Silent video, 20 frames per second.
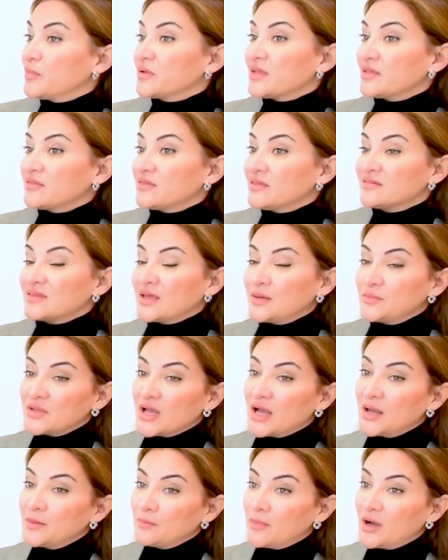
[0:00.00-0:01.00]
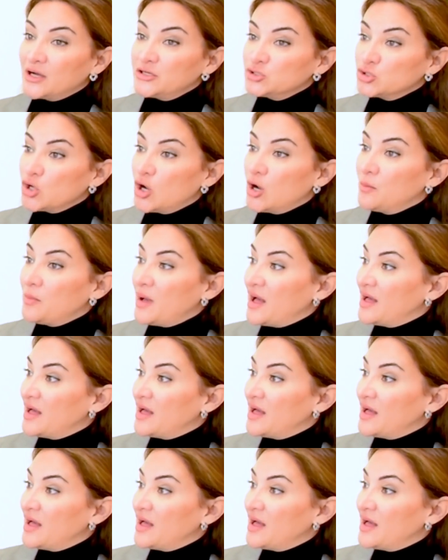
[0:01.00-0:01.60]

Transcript: but at the same time, my job